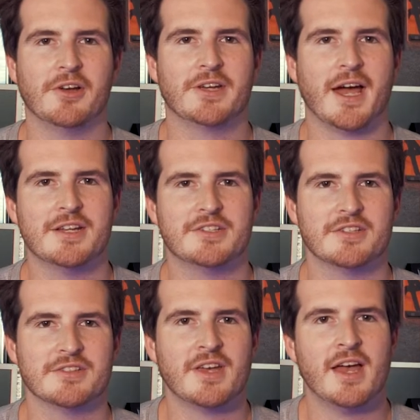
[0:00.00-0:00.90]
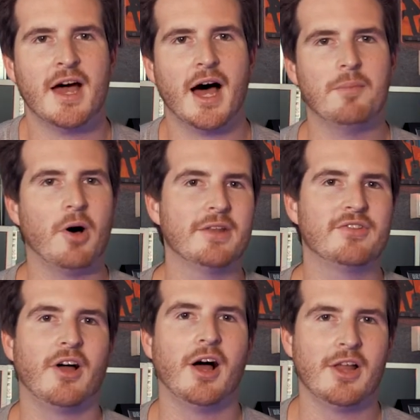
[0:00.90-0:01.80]
locations.
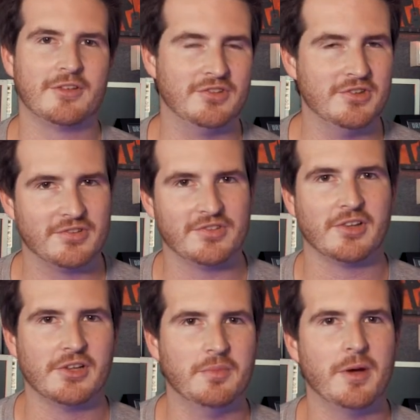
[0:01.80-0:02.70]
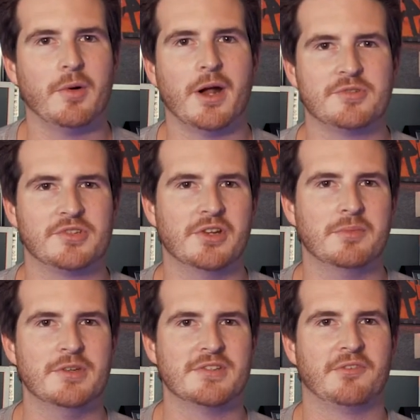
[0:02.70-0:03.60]
I like to use this a little bit when I'm
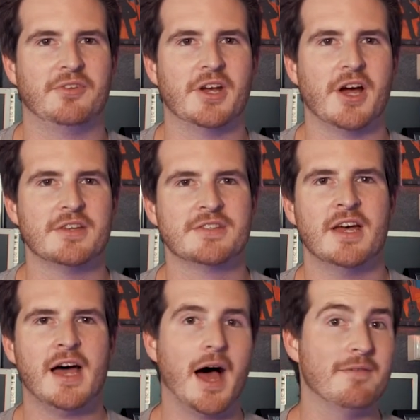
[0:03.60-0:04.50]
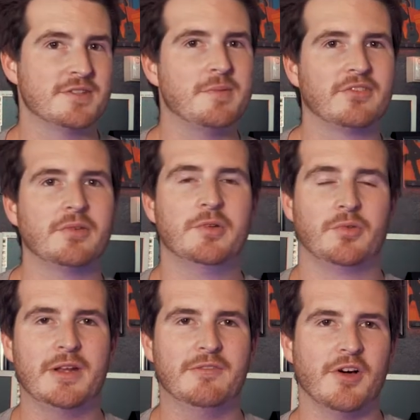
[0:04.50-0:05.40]
shooting music videos, especially
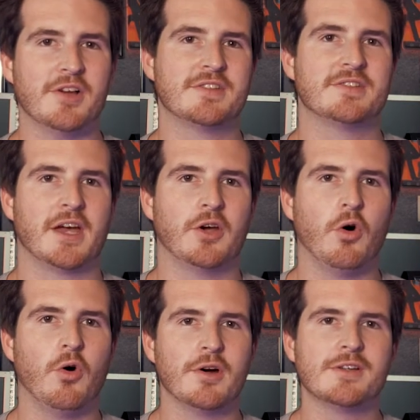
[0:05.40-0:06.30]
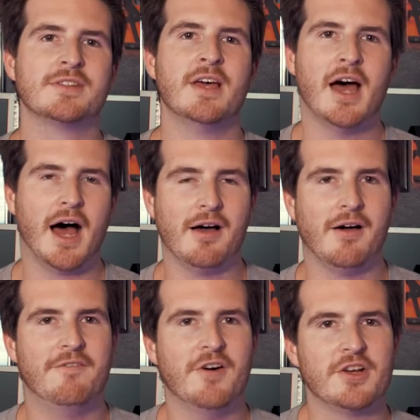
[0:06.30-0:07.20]
between verses and chorus.
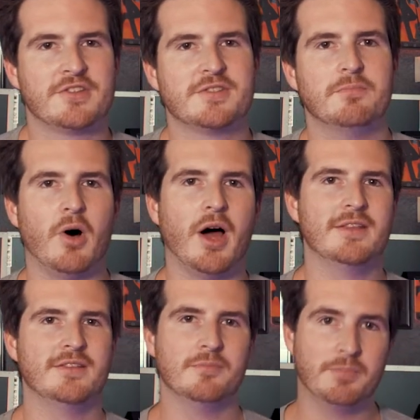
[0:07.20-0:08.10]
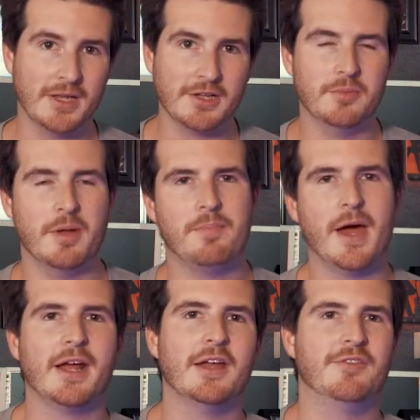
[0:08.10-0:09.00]
A verse might be a little bit
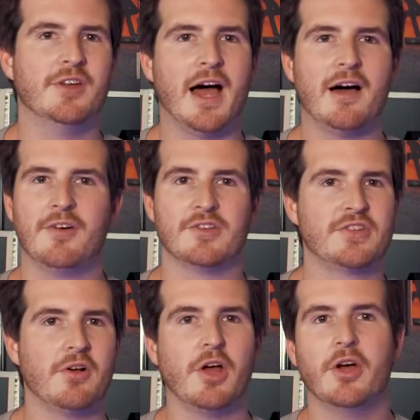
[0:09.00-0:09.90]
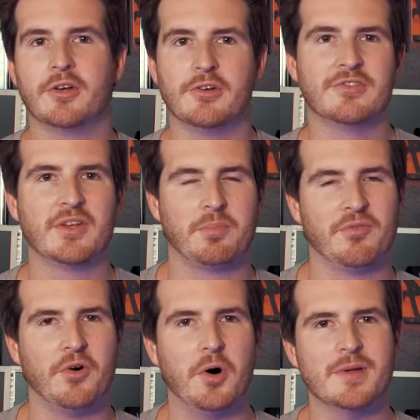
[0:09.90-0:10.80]
better if you have a solo acoustic
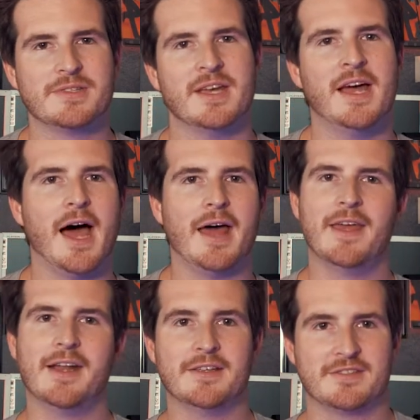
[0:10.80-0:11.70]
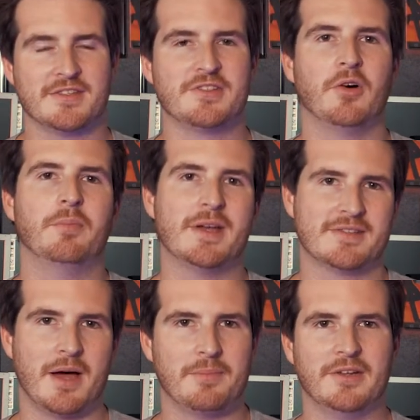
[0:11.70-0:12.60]
performance, and then as the song
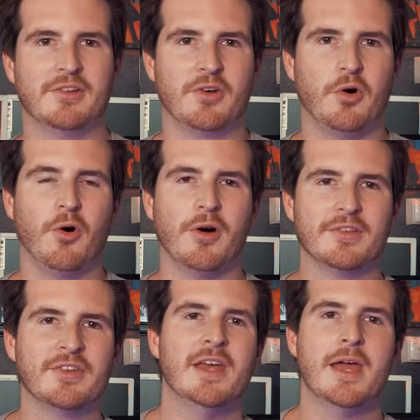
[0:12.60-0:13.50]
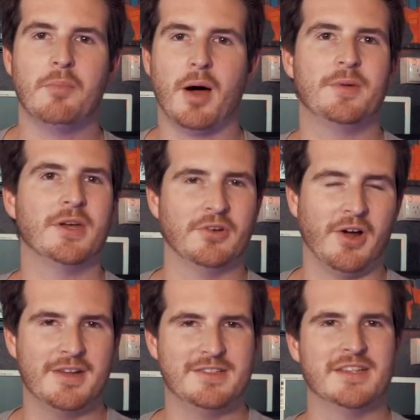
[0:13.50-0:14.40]
picks up into the chorus, it might be a good
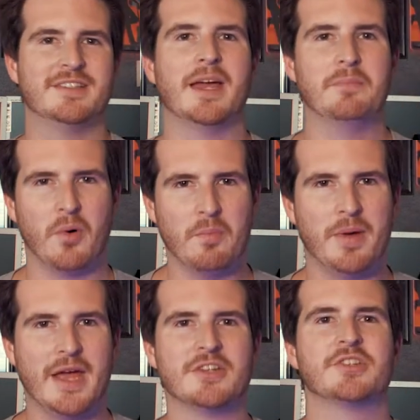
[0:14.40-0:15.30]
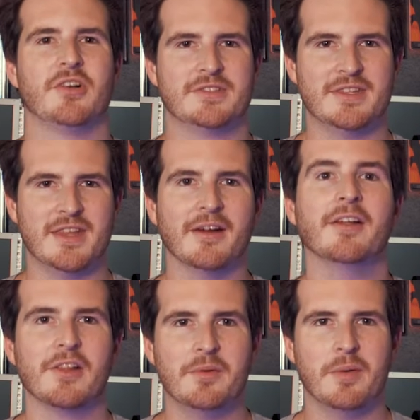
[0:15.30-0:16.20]
idea to get more band shots in there and
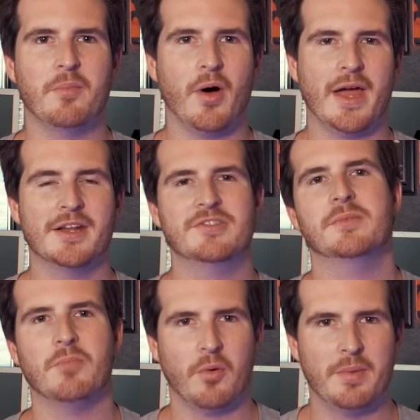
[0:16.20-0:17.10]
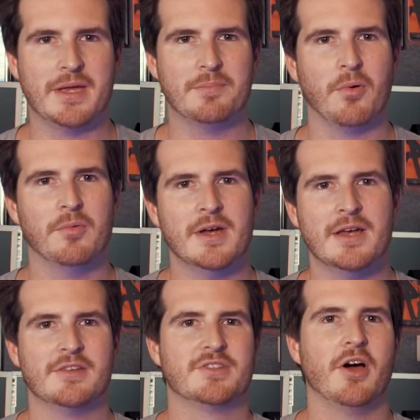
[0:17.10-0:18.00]
a little bit more energy, more people.
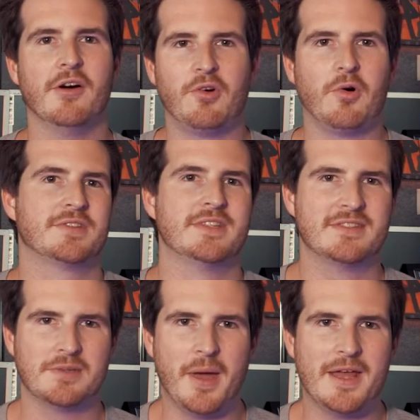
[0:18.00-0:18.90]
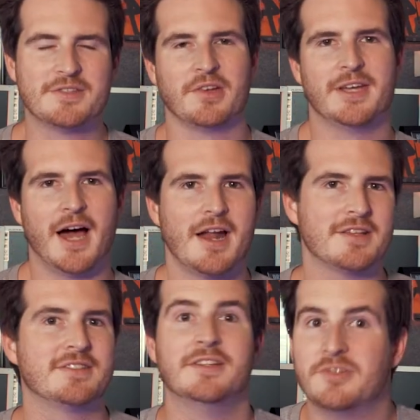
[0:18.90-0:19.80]
So of course this depends on the
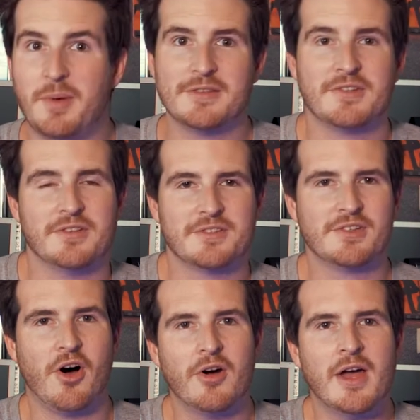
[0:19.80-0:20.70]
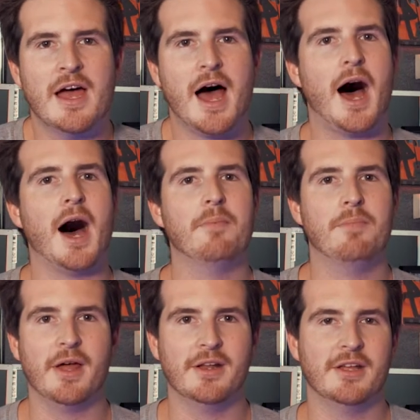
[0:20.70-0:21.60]
artist and it depends on the song,
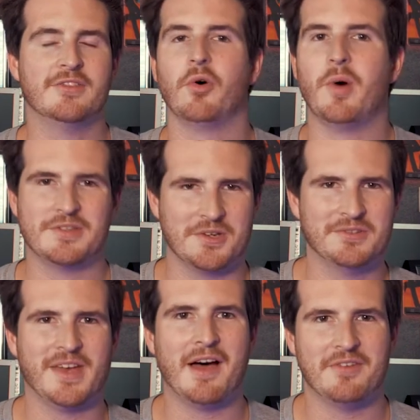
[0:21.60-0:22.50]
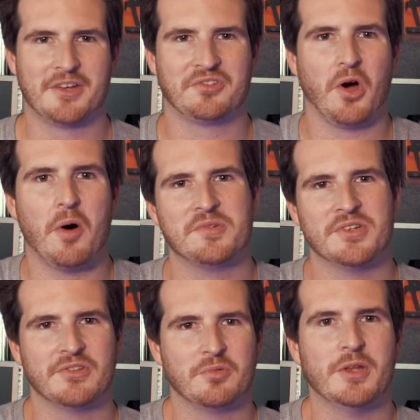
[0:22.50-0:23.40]
but it's always good to have extra
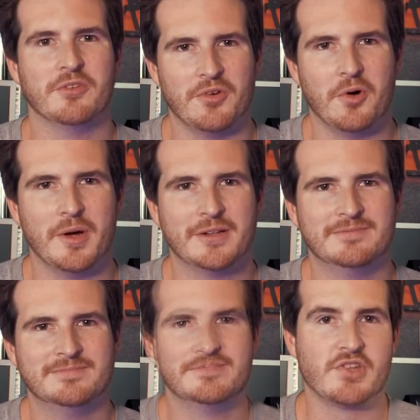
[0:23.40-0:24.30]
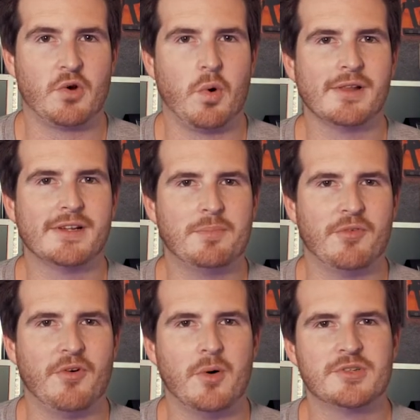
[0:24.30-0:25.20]
options when you're filming. So quality
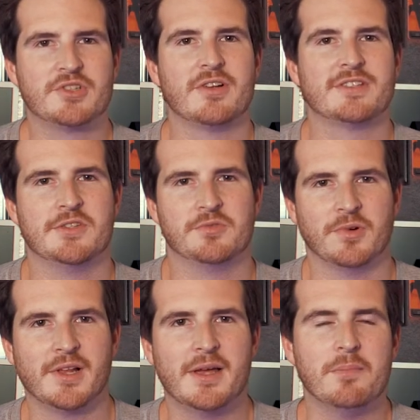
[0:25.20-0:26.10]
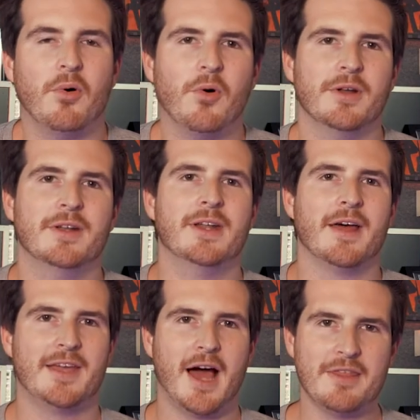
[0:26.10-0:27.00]
performance shots is really important.
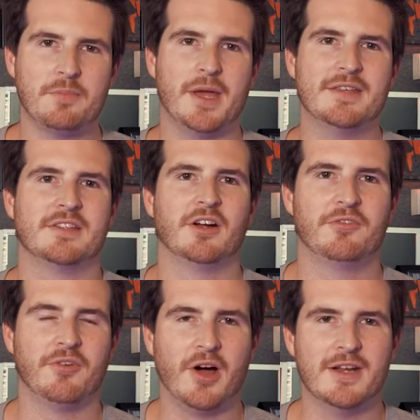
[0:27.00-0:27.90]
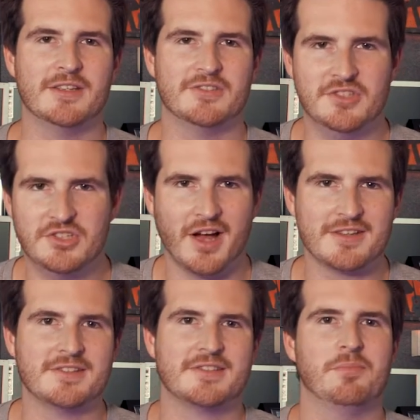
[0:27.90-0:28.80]
Now the other piece that I find is
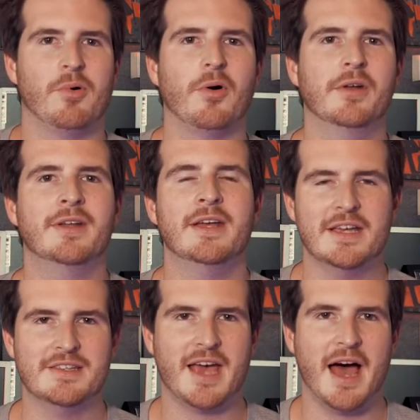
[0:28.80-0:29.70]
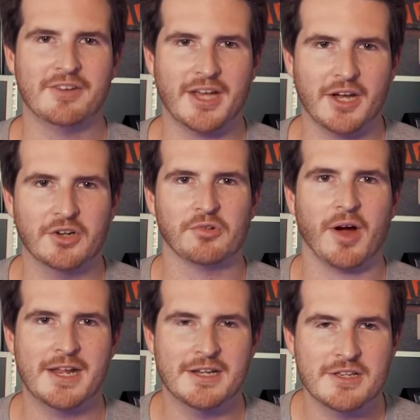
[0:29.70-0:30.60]
just as important is having a
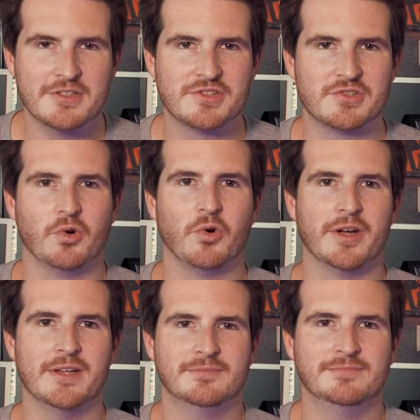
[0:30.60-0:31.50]
great story.